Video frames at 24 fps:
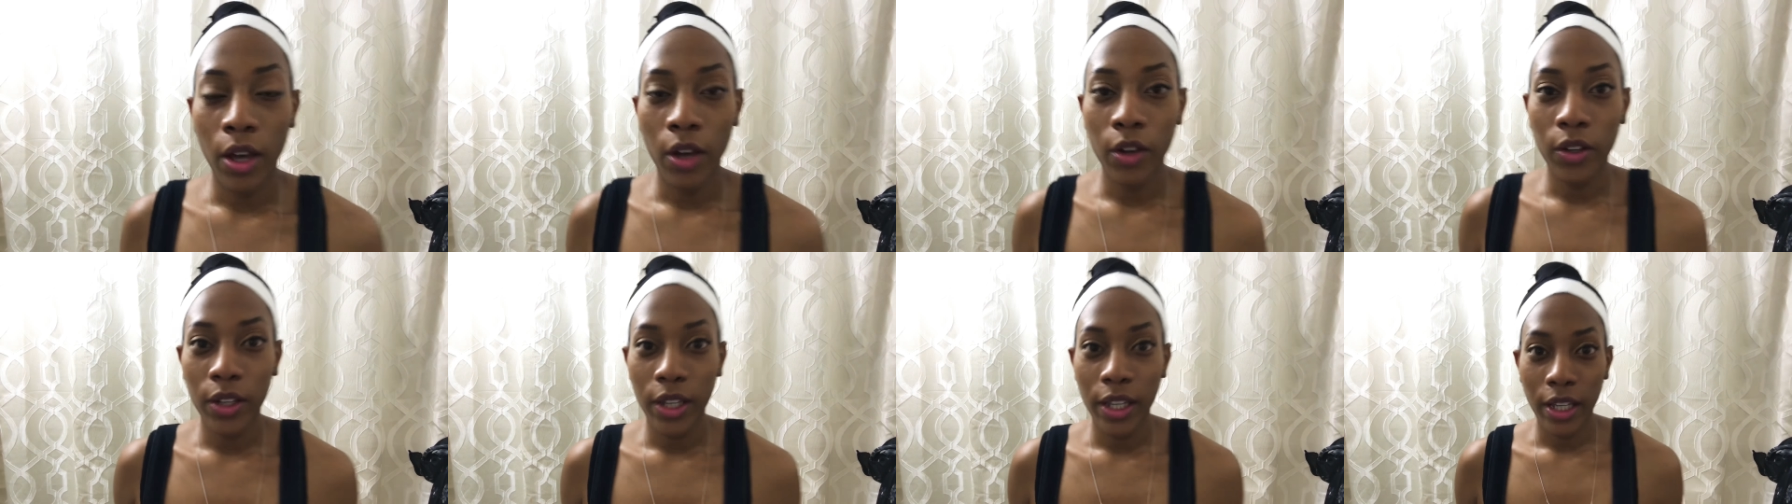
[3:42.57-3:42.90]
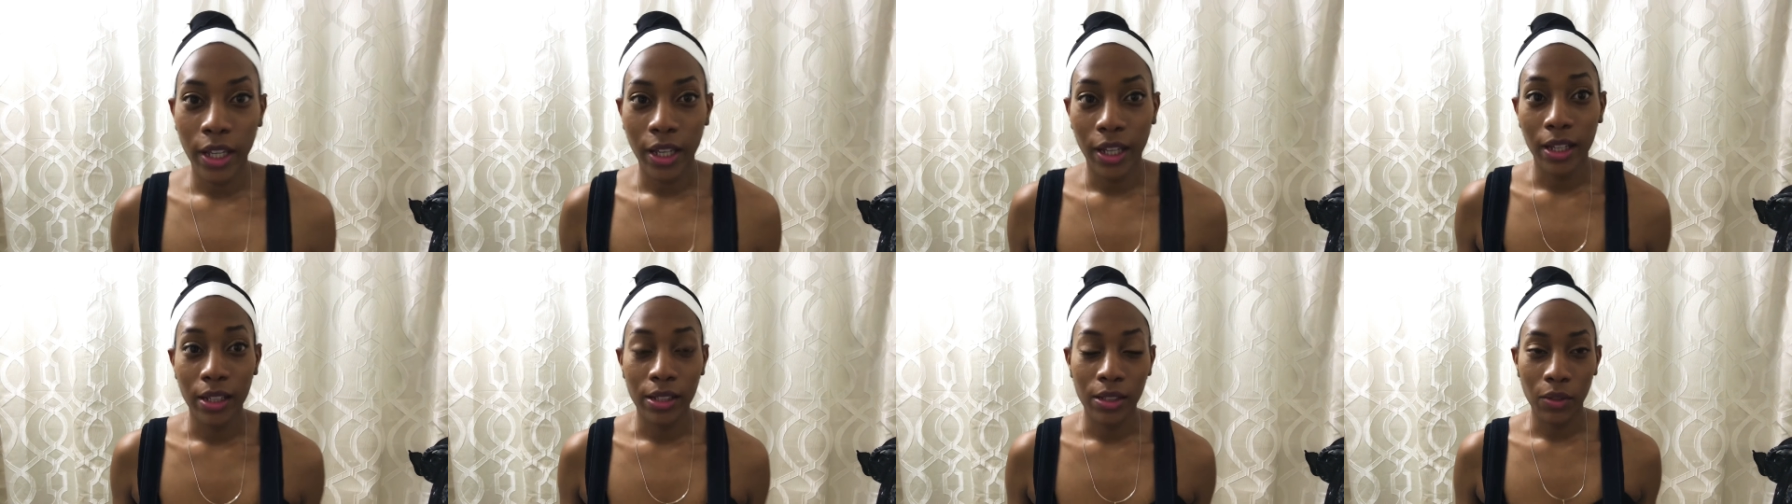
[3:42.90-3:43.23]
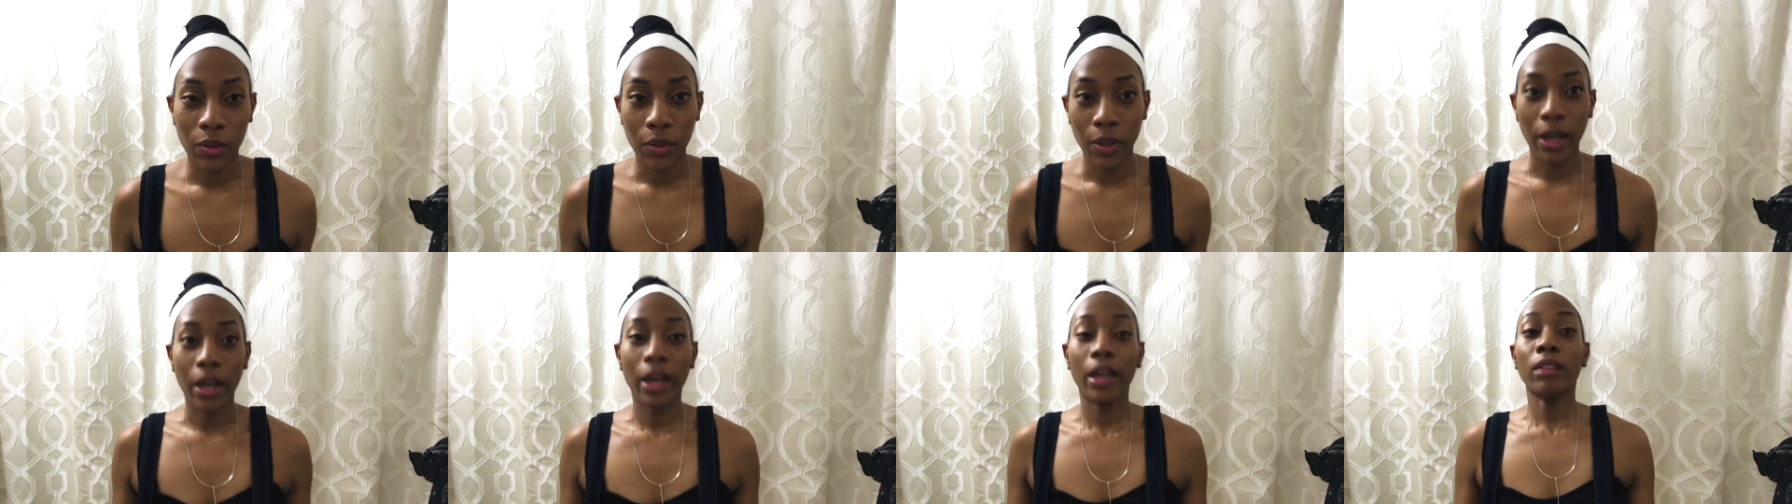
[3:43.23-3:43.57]
Okay guys,
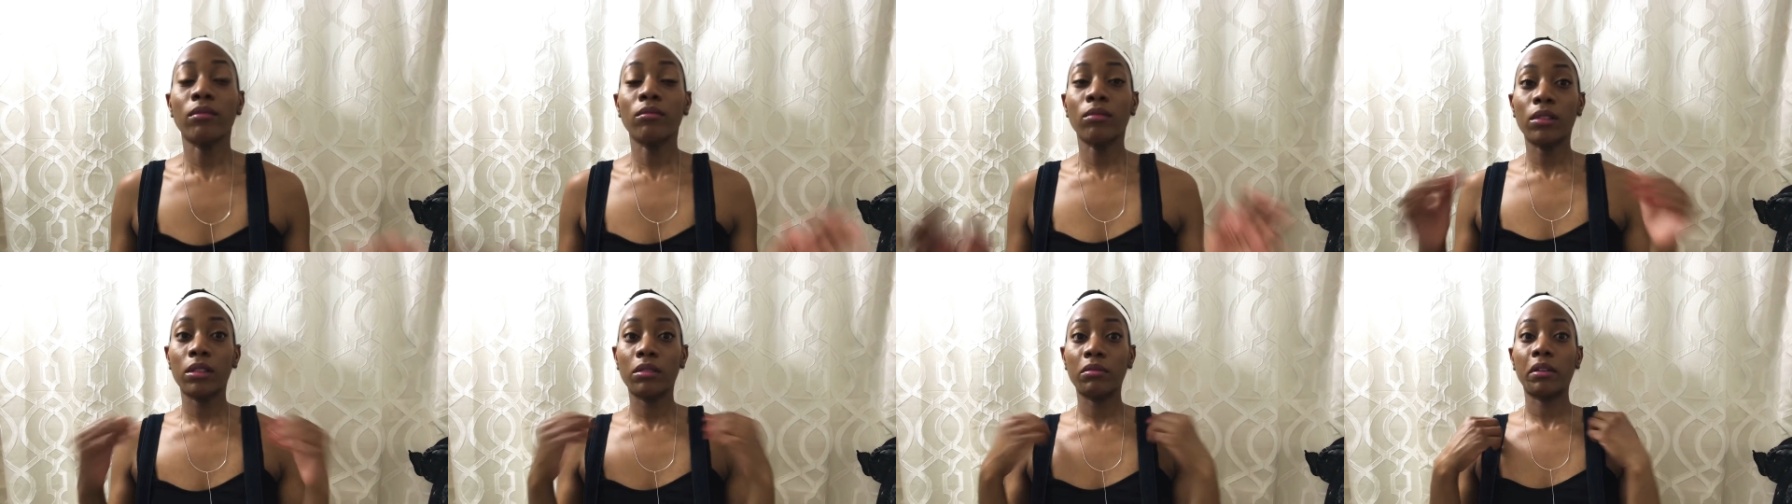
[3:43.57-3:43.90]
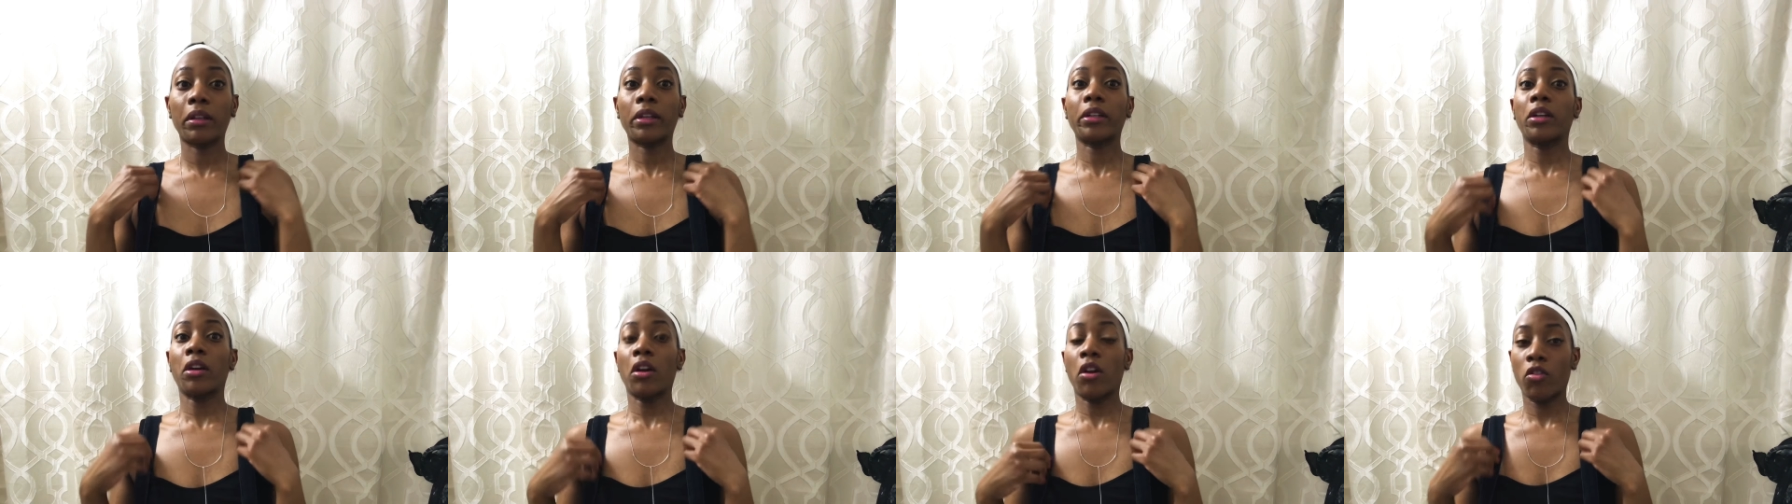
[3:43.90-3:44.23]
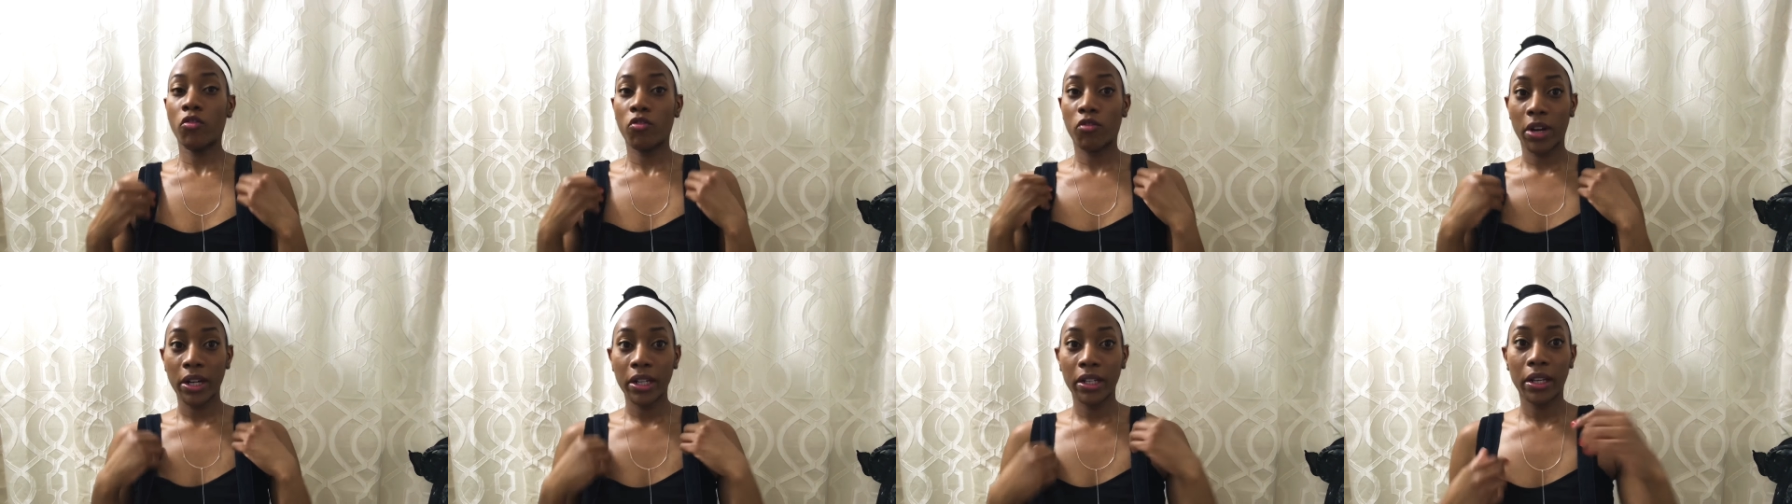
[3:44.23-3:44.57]
so I believe like
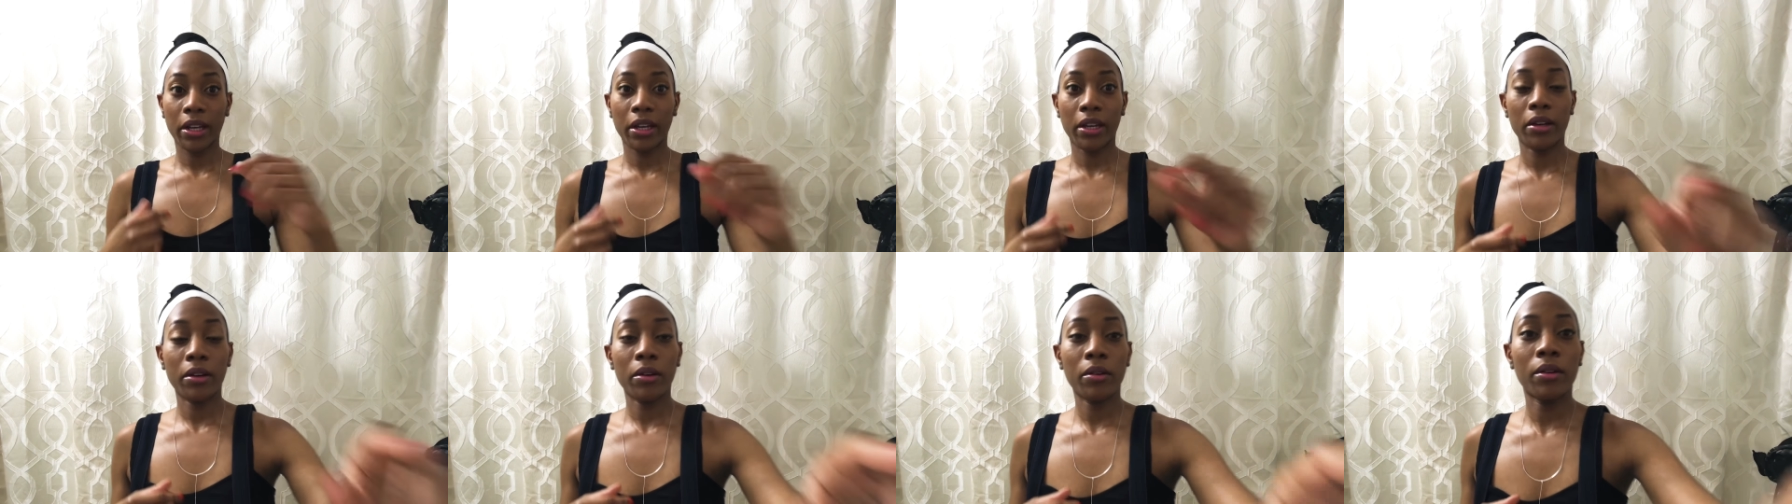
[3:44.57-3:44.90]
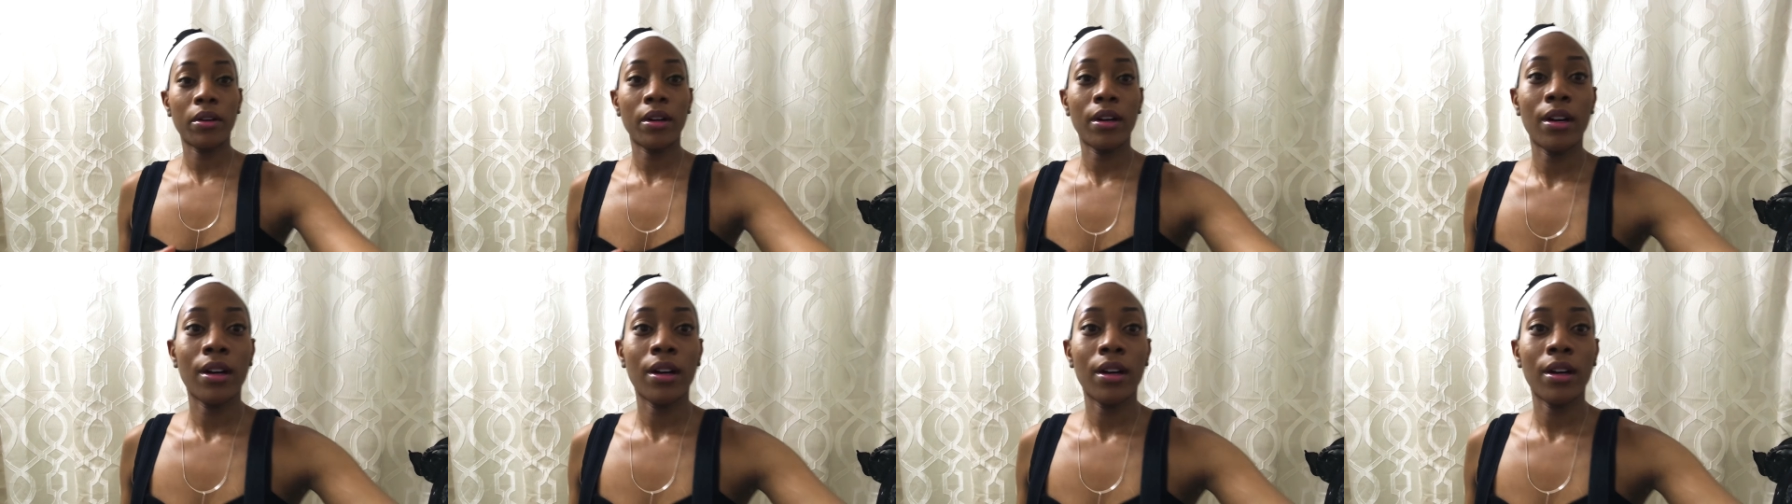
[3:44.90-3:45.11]
right now,